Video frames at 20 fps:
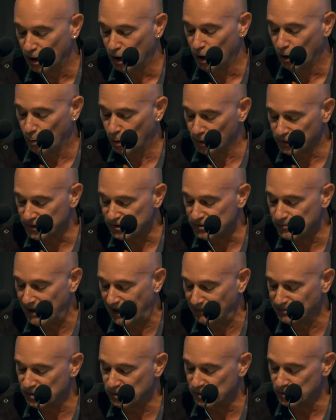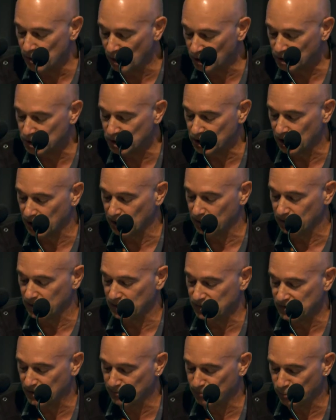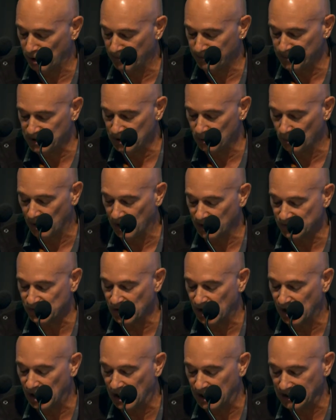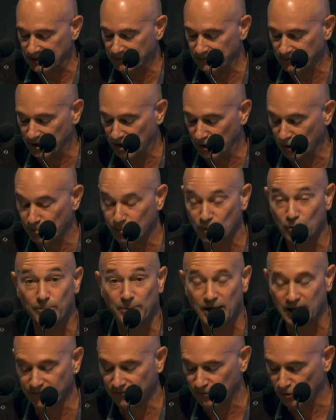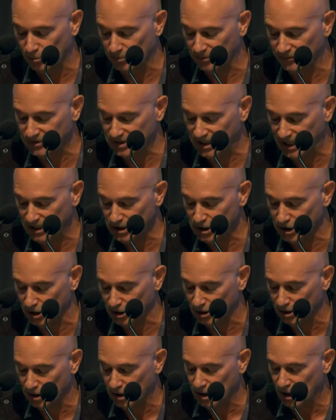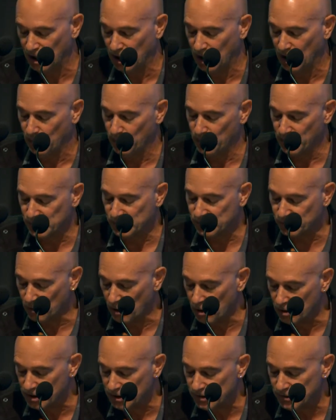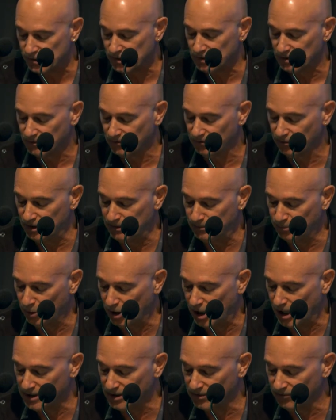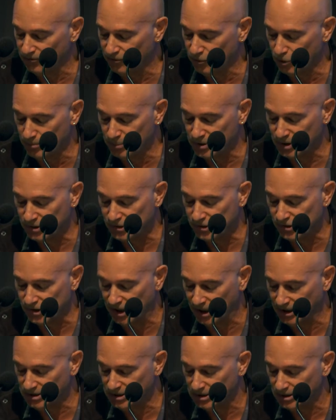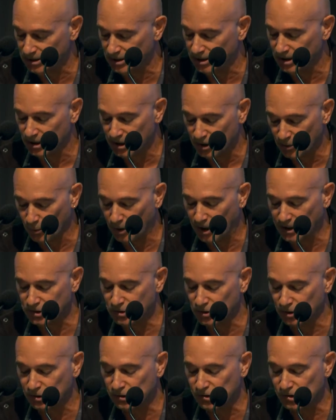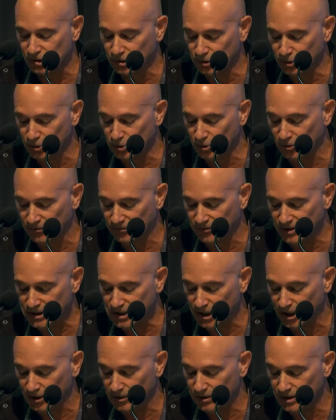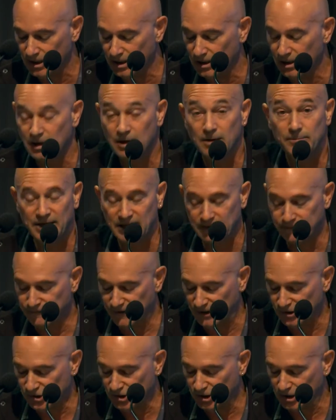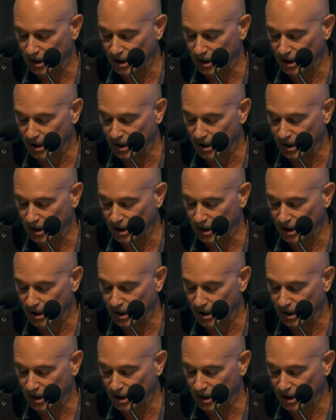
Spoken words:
What this map does not show is that property rights are highly variable by form of tenure, with the strongest, free prior and informed consent, the right to exclude or veto, being vested